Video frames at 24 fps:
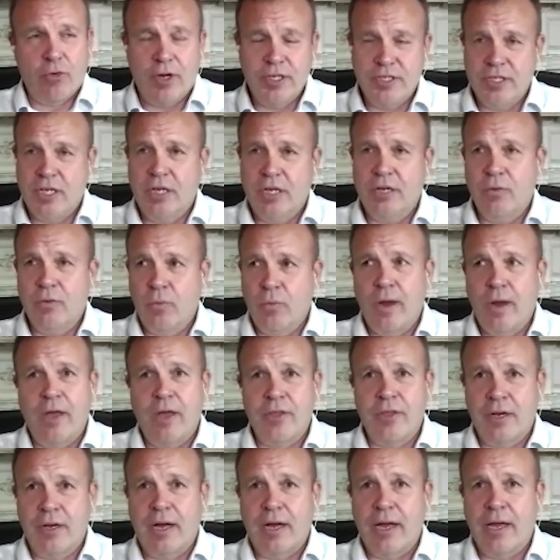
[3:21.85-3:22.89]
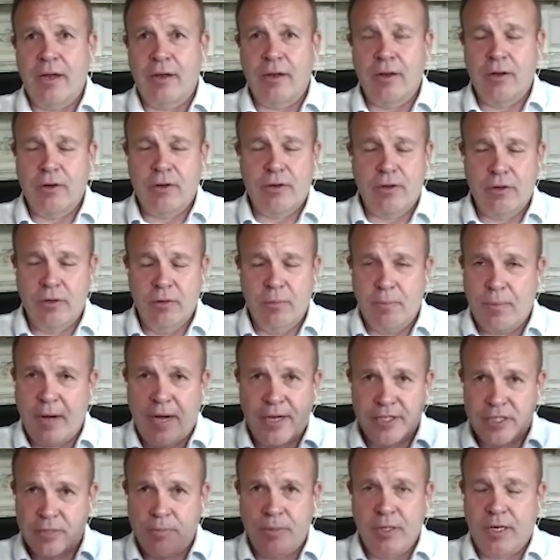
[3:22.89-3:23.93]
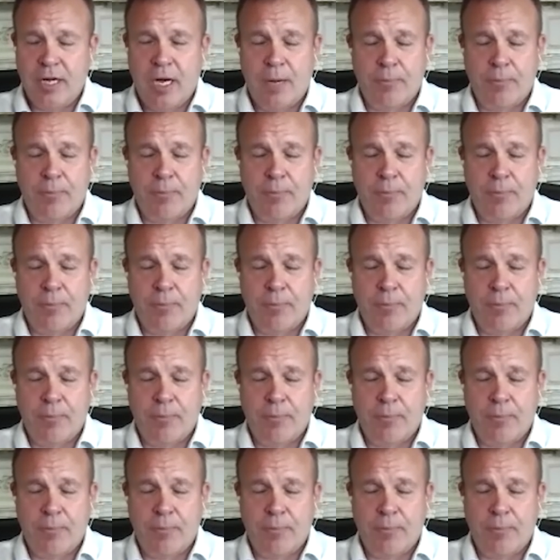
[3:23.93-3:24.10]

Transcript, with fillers: crazy way that I couldn't possibly